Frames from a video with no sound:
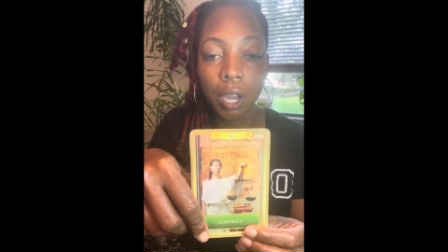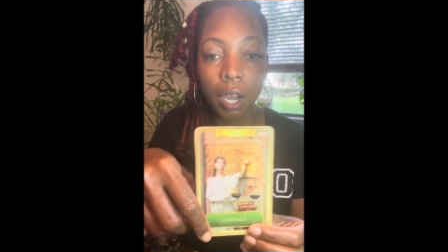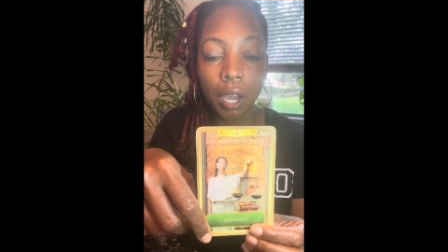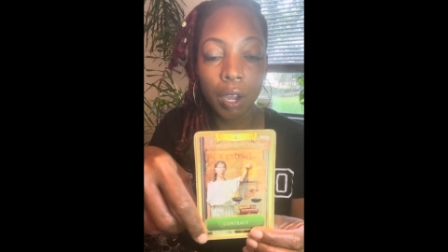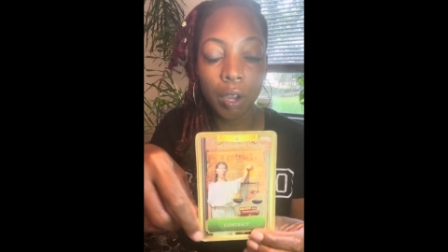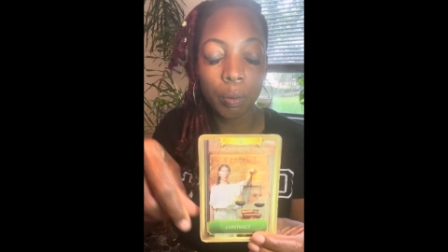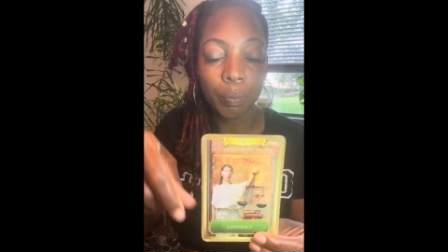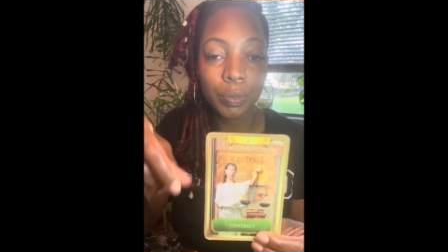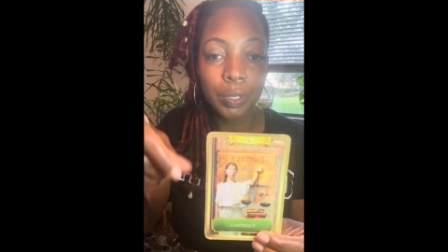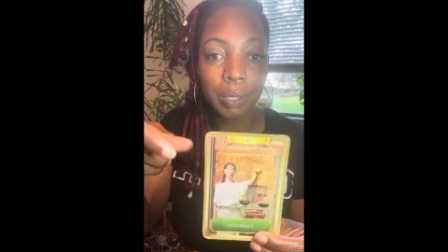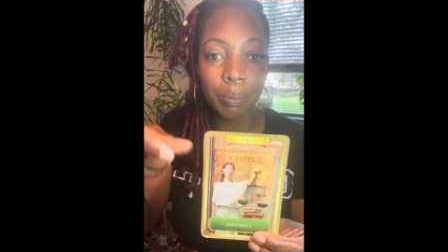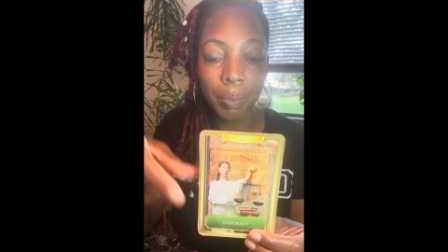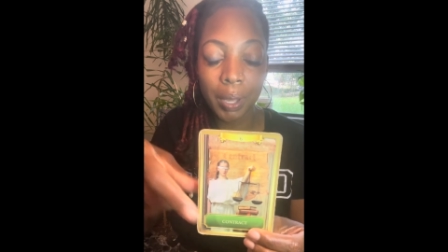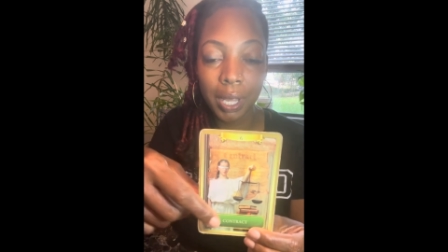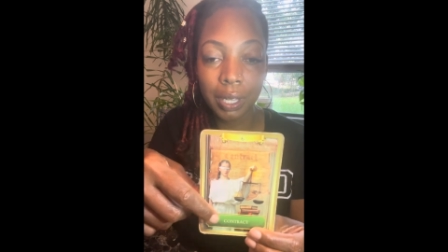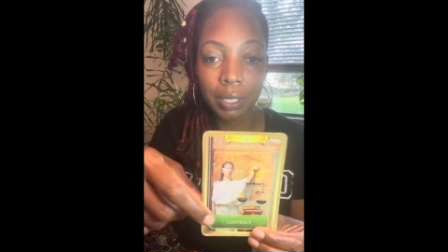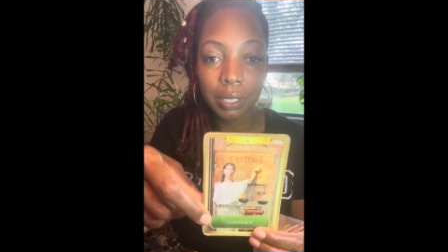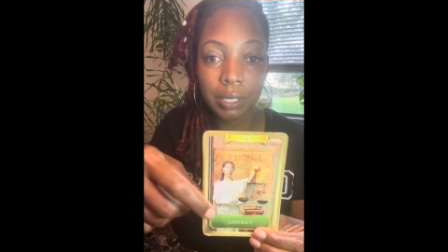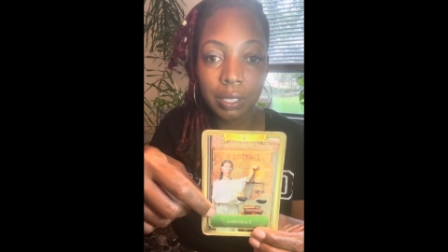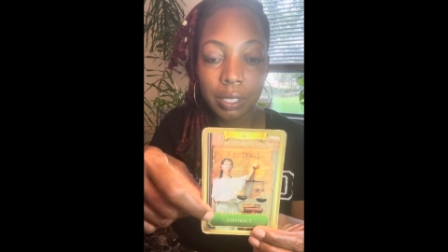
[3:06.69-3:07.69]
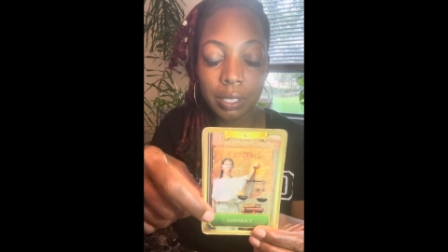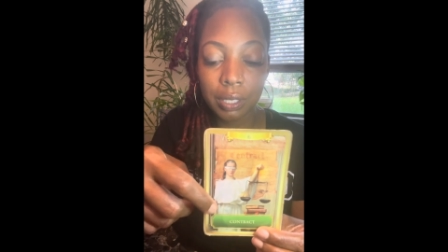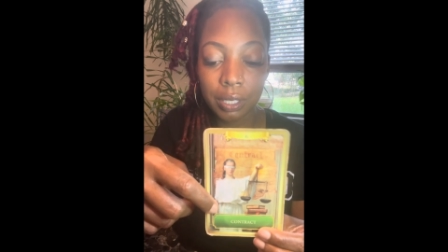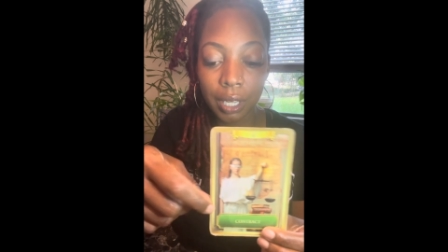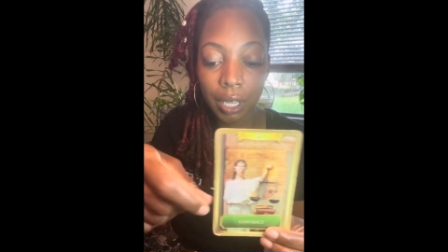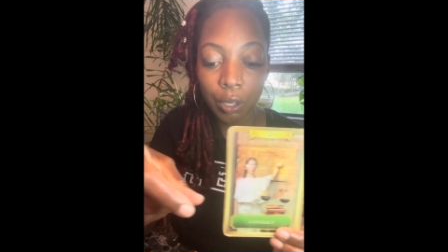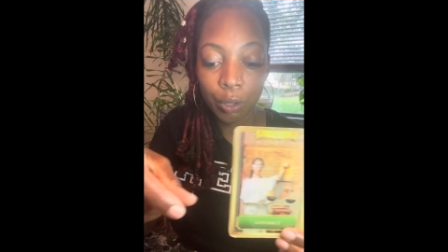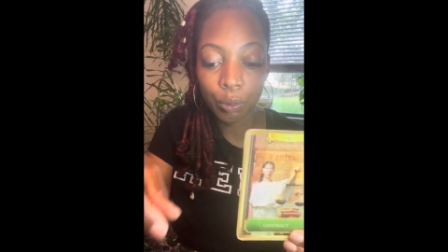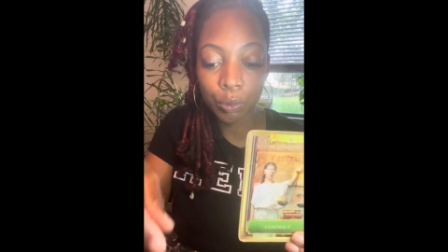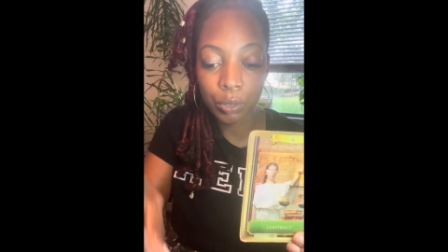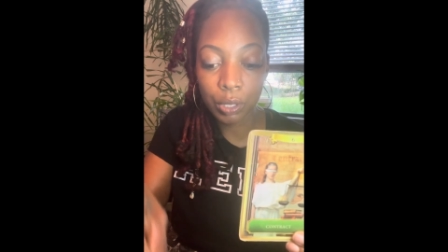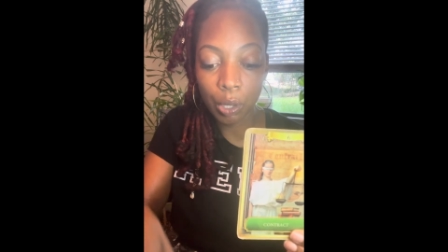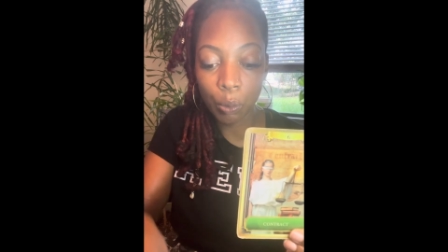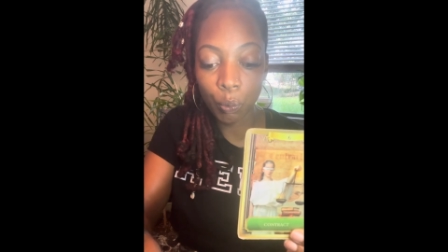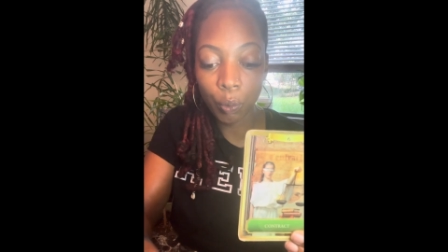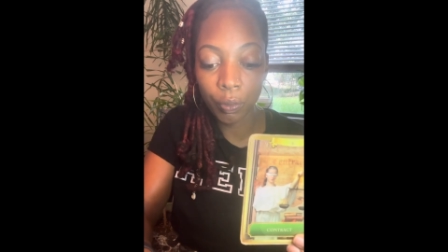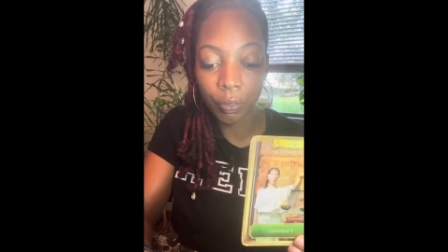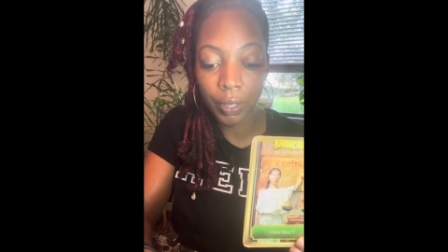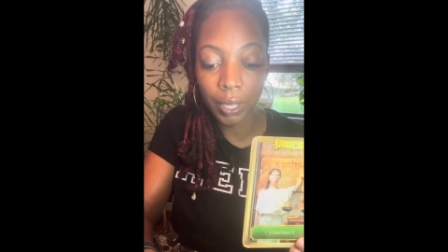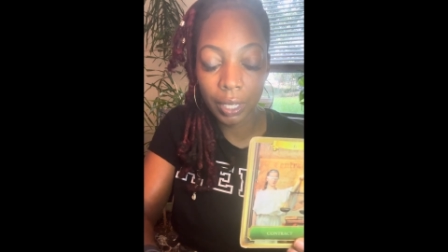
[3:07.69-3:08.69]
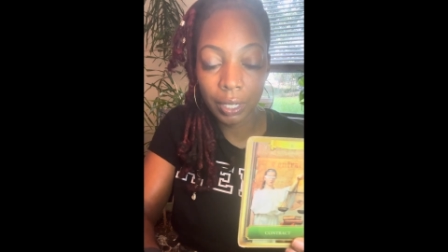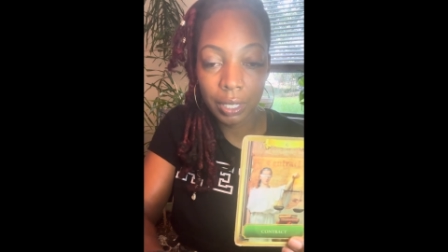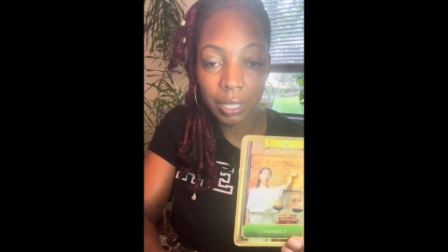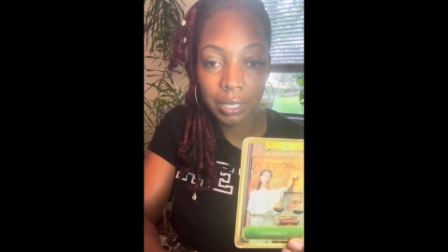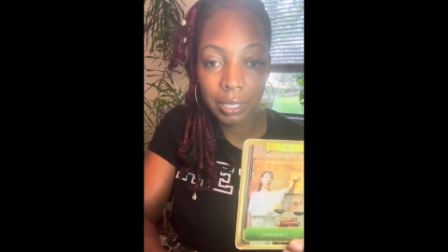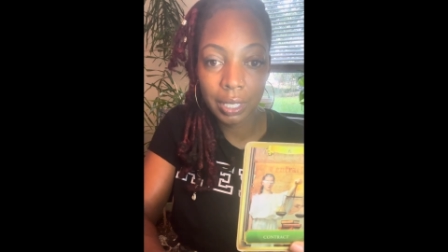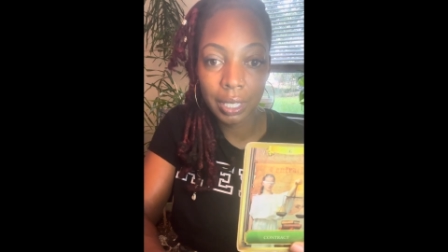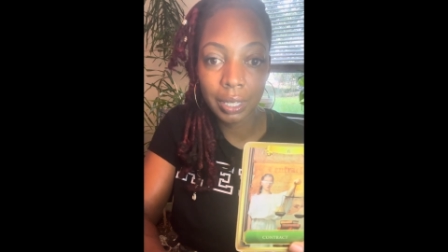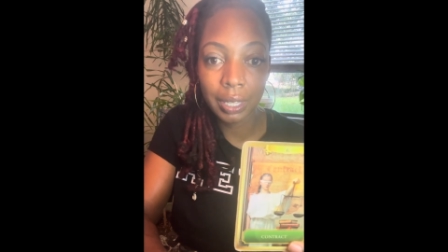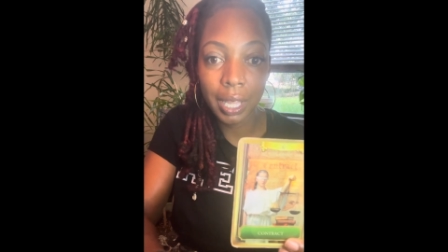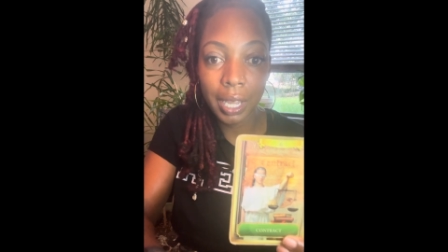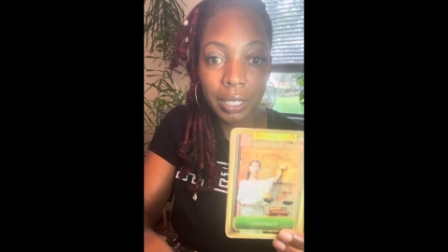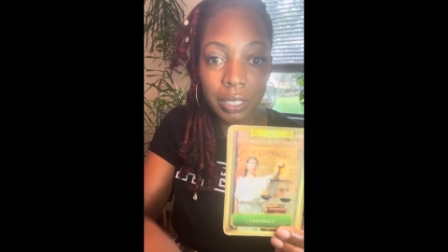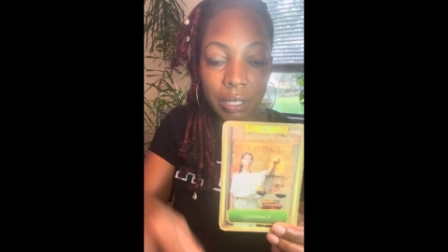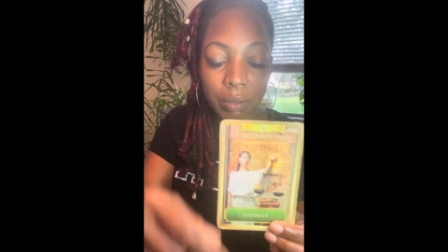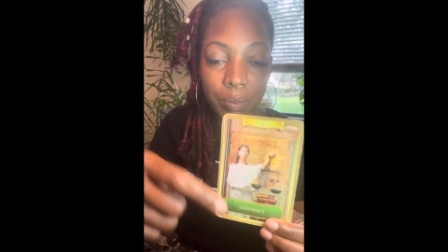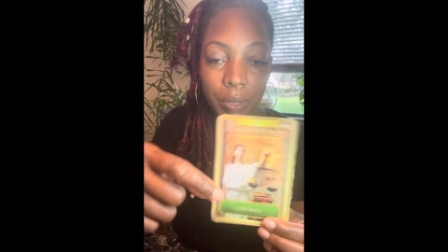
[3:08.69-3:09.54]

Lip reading: to balance the scales within this connection,